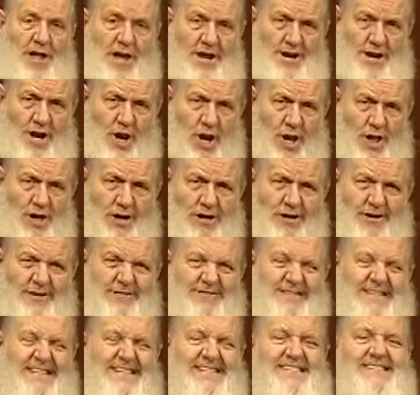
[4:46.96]
than
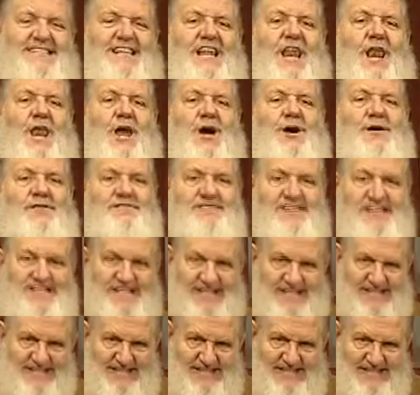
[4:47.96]
love. It's
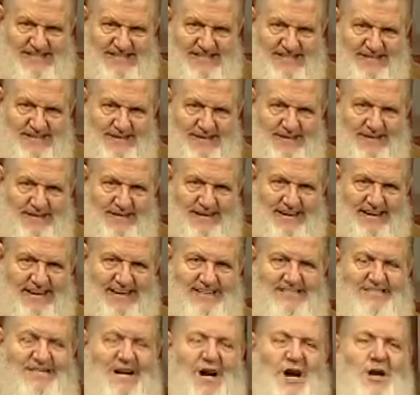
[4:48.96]
loving.
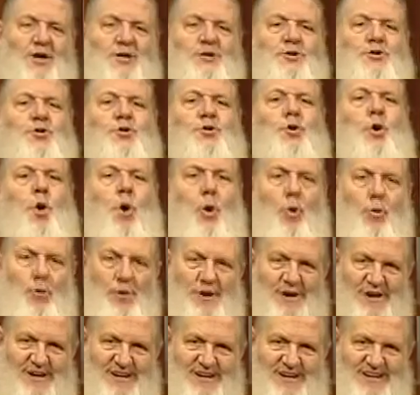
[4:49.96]
It's
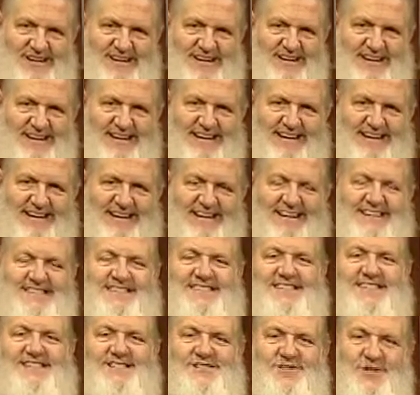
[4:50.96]
ongoing.
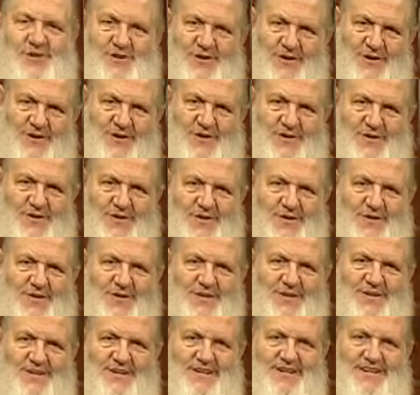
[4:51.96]
It's eternal.
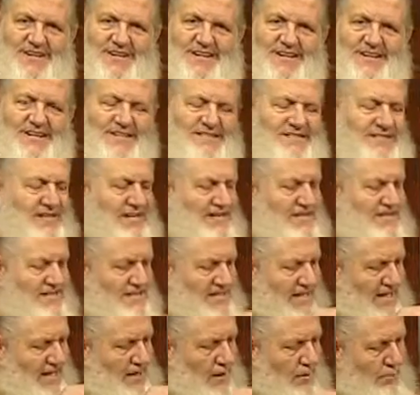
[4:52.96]
It's not
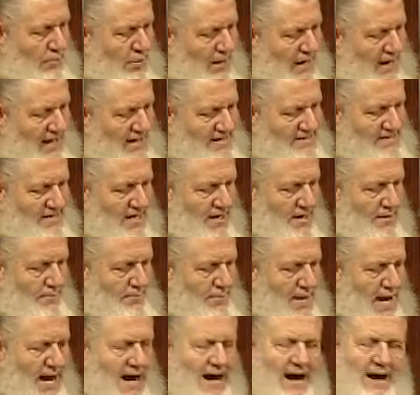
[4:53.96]
just like a place on a
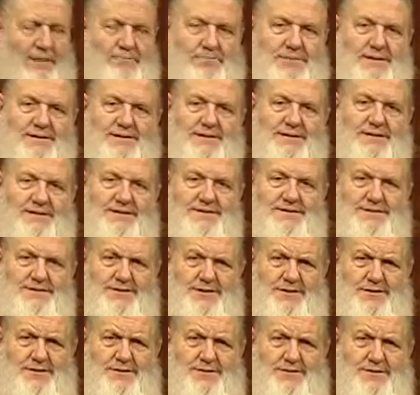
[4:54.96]
map.
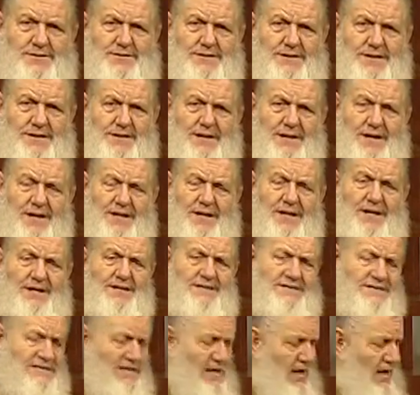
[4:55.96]
No. Allah
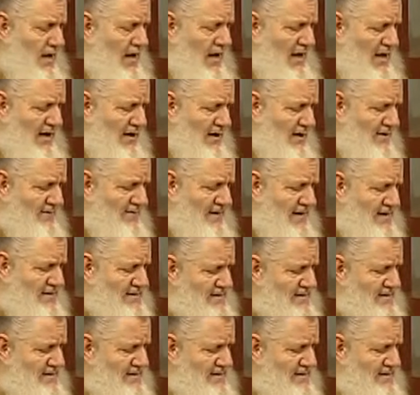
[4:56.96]
is not love